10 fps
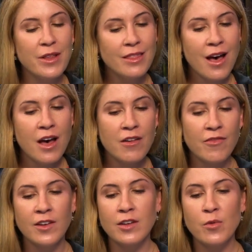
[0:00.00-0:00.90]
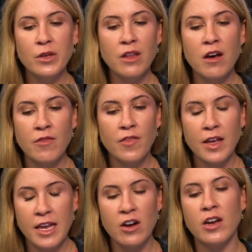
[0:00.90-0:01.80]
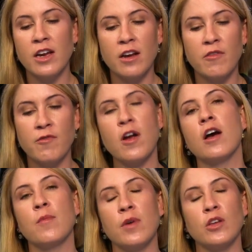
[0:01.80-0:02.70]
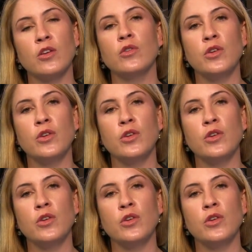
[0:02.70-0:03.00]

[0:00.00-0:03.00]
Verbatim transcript: We love we love hearing from you.